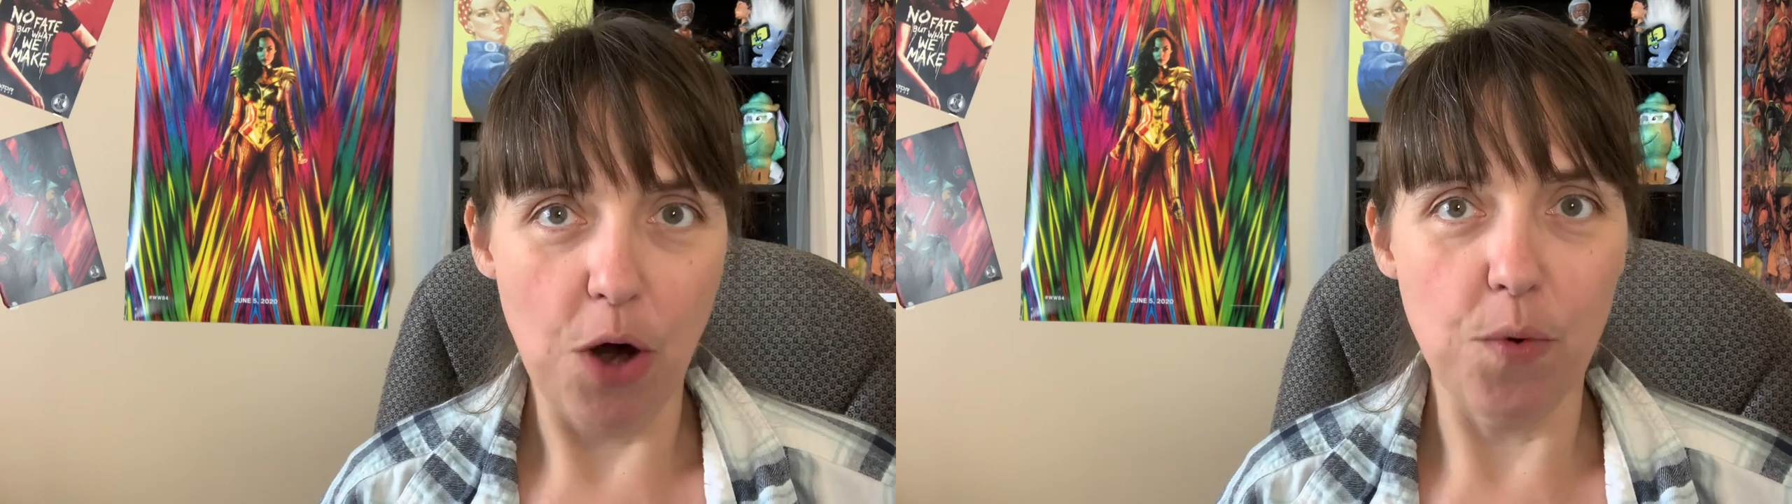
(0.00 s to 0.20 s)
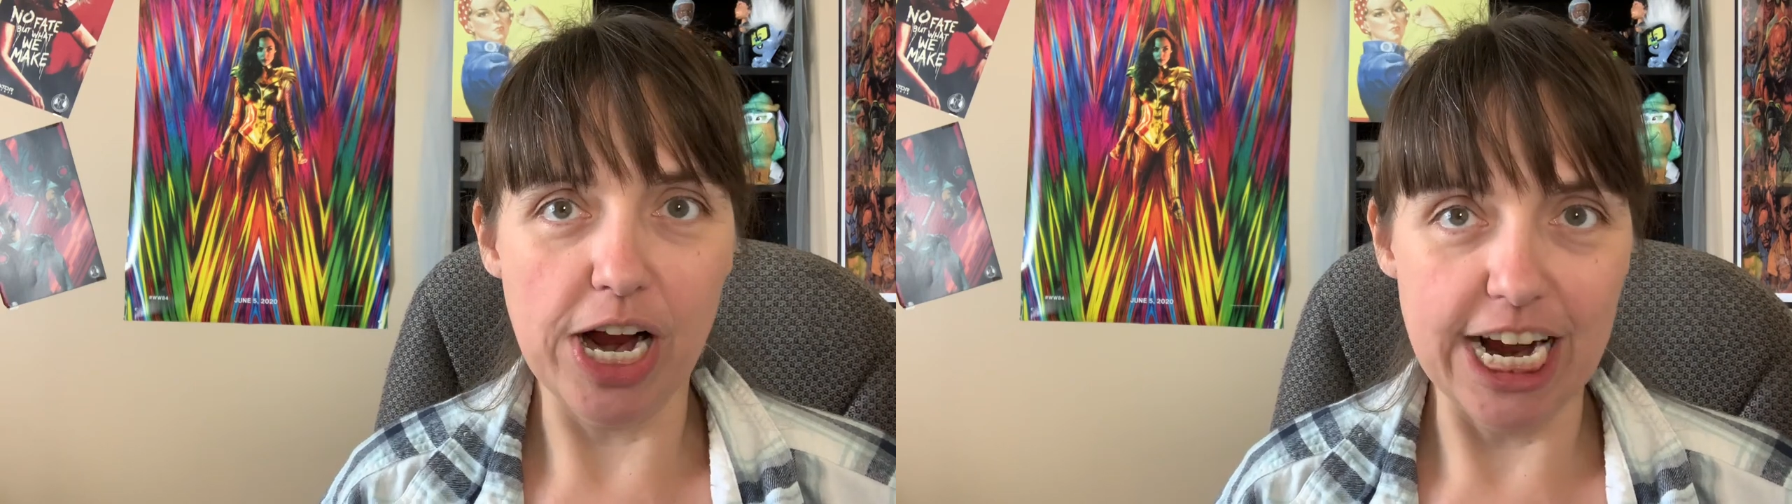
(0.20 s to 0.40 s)

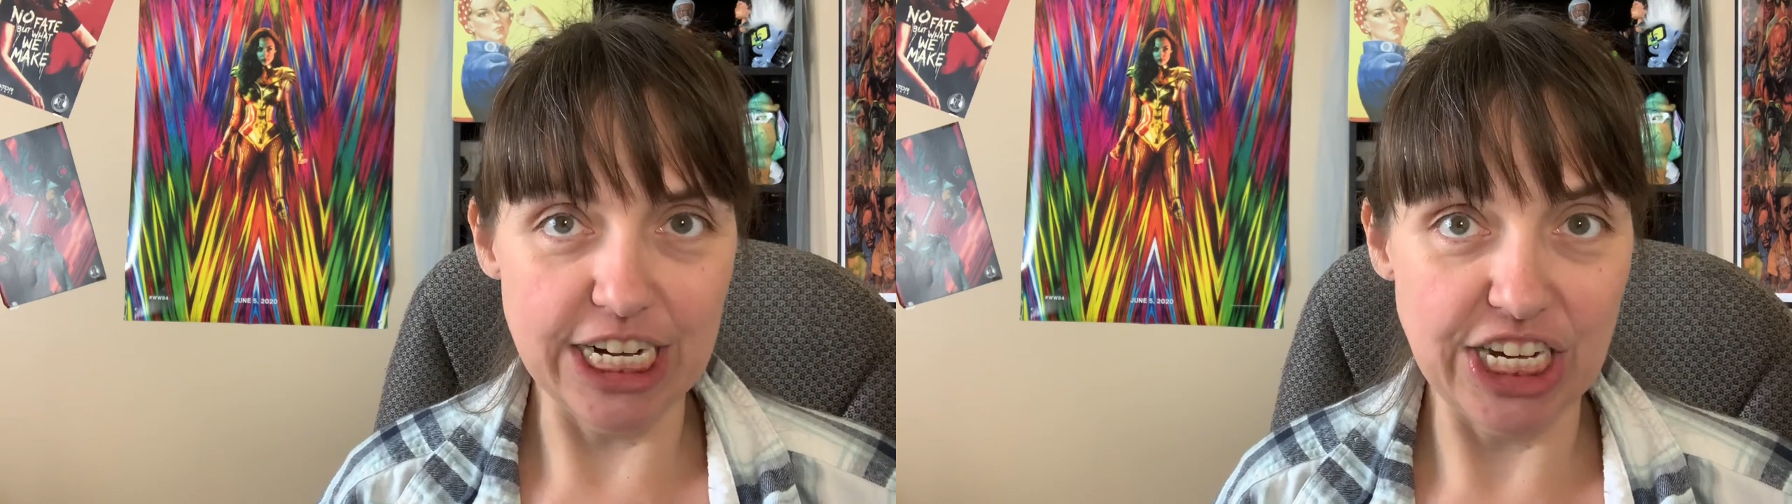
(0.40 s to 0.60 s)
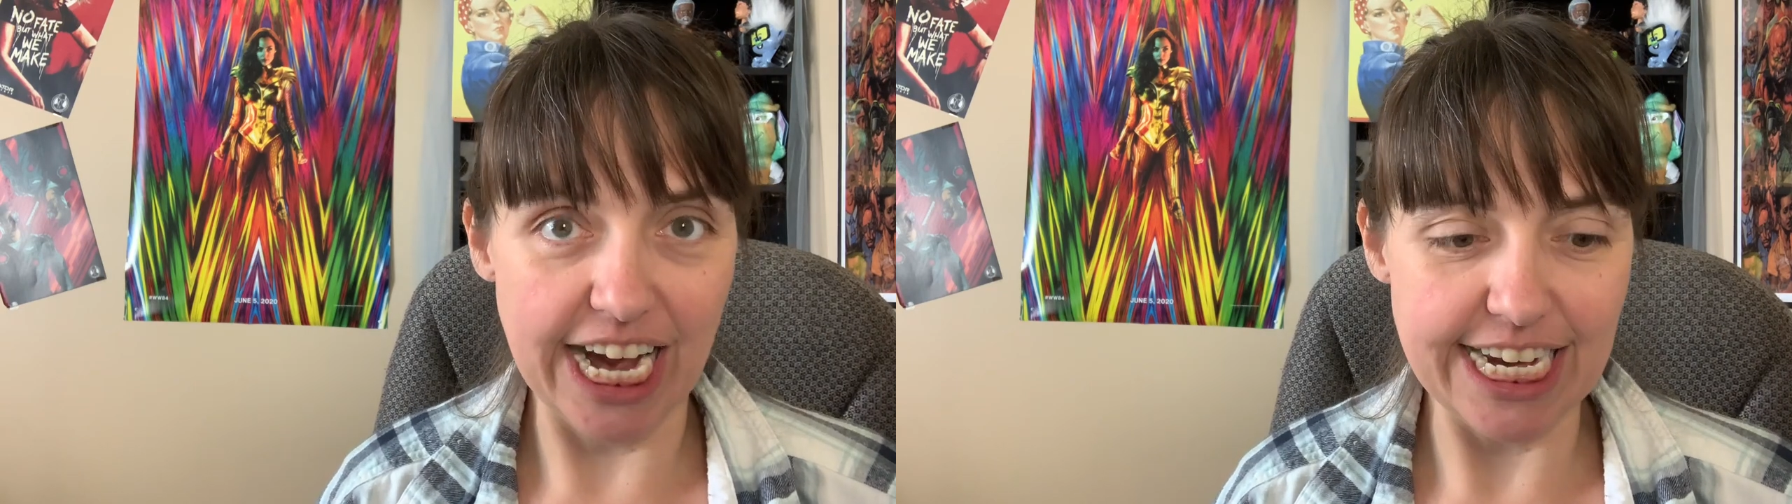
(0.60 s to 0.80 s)
We're
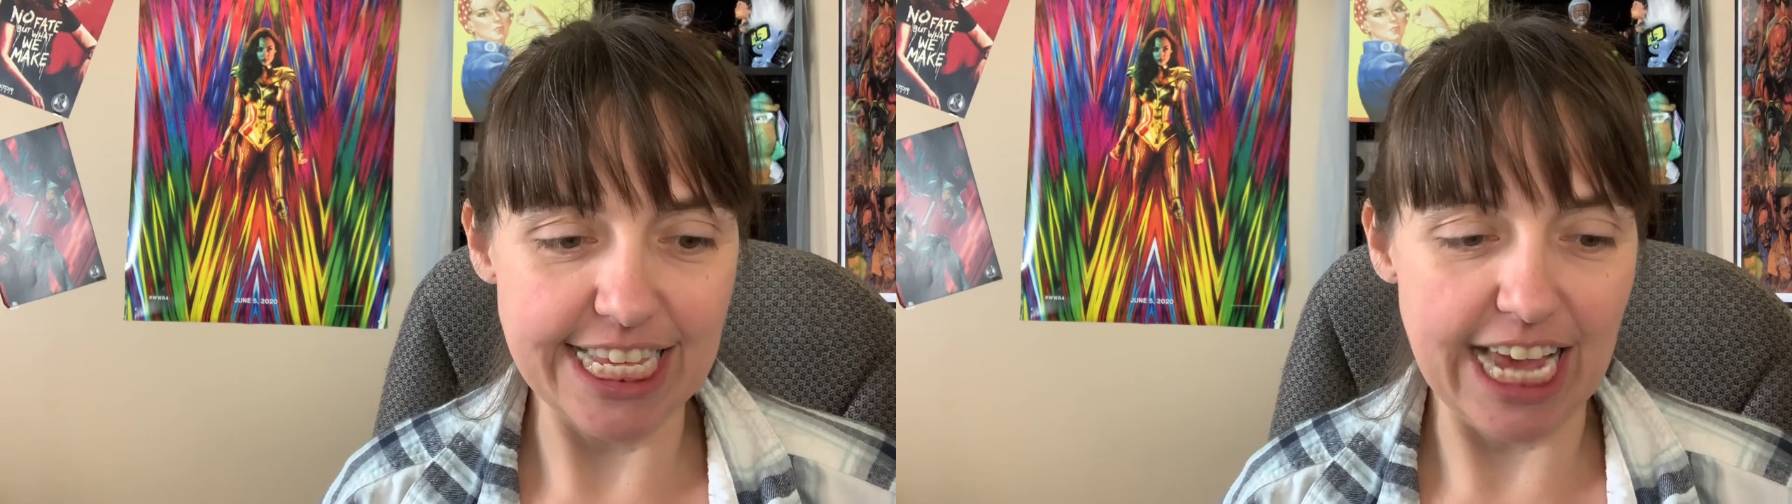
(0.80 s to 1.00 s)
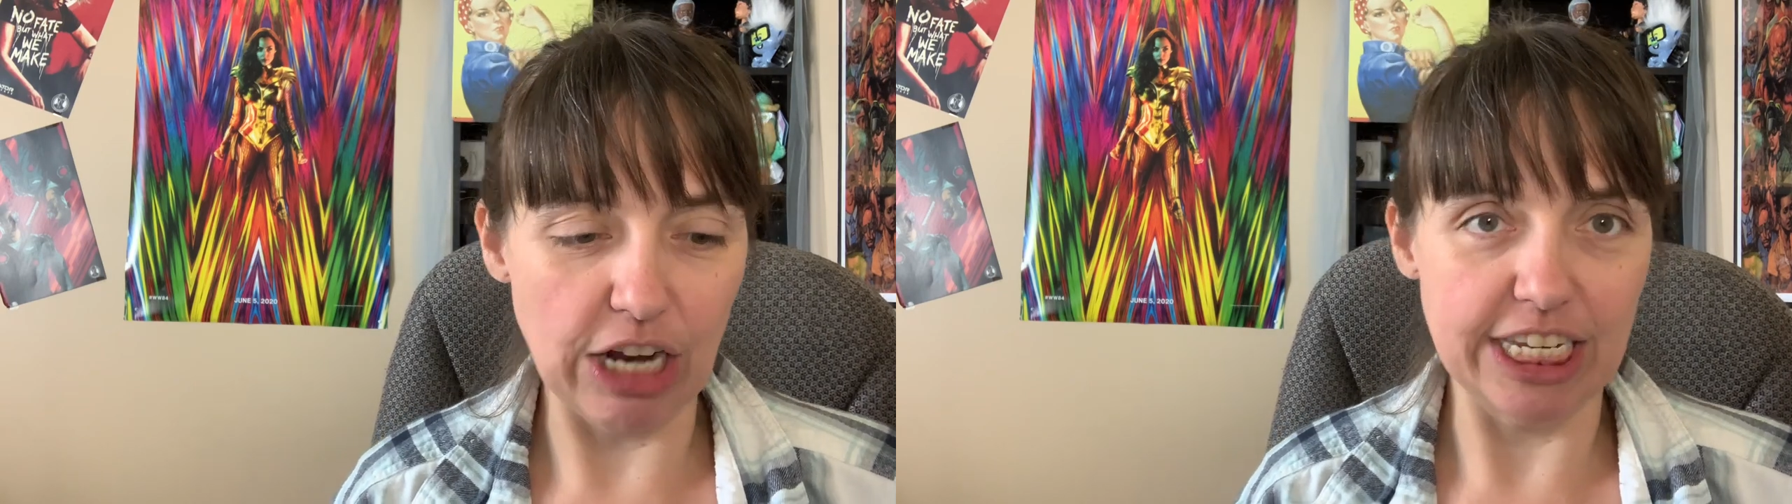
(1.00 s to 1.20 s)
gonna check
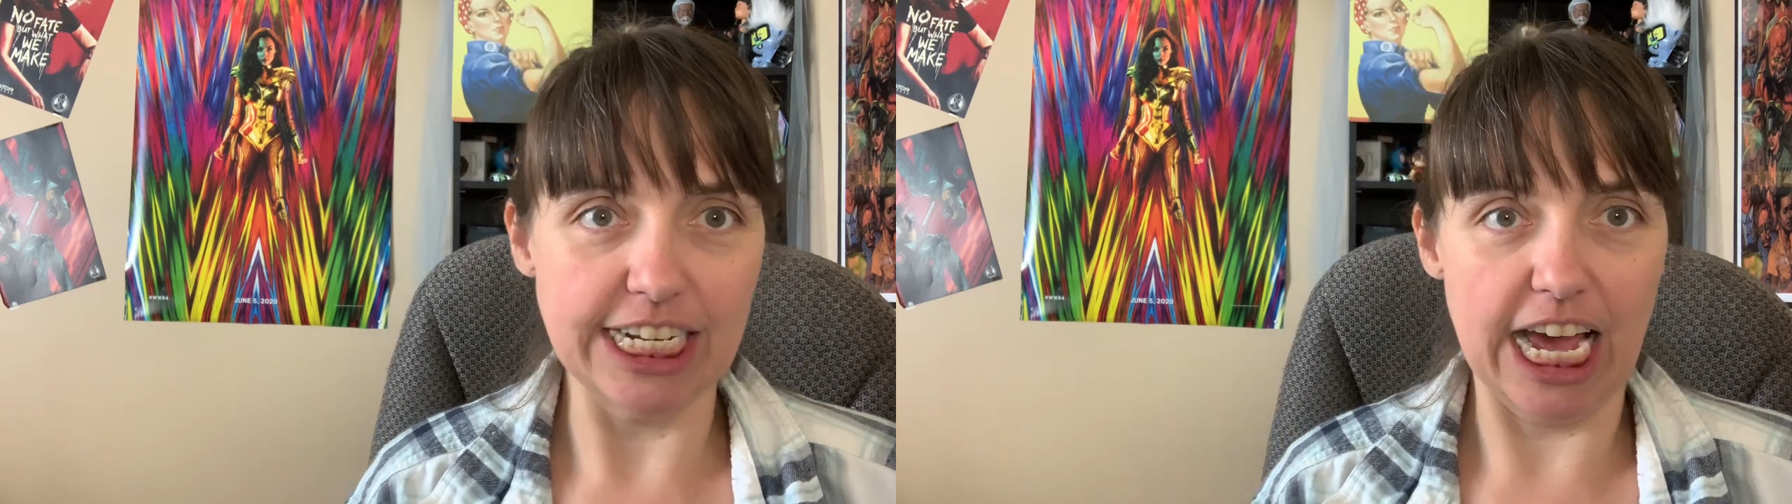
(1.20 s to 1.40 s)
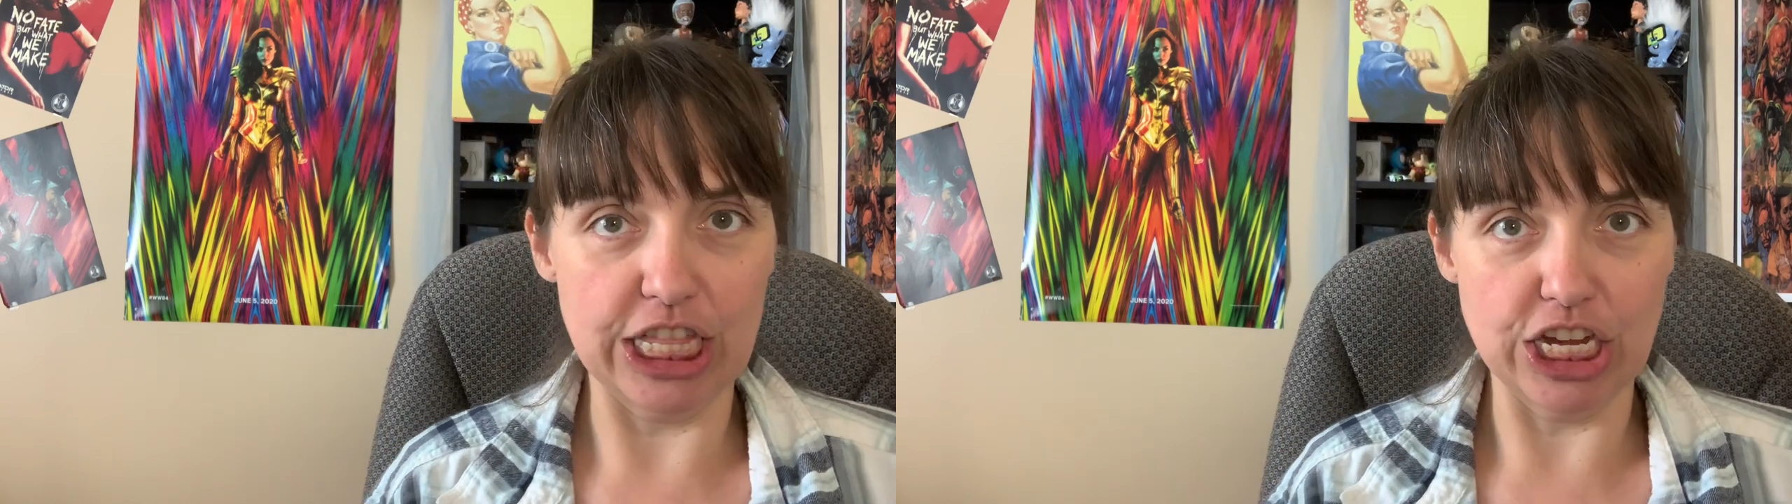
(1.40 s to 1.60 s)
this out
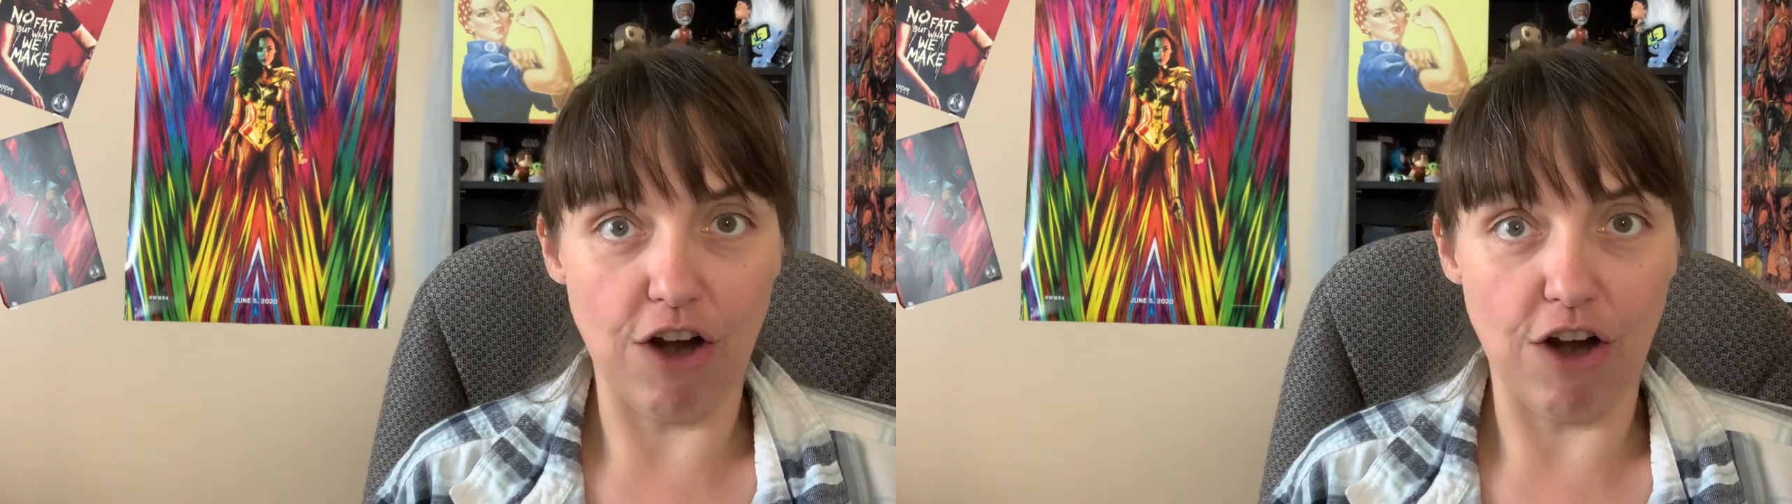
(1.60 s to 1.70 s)
together.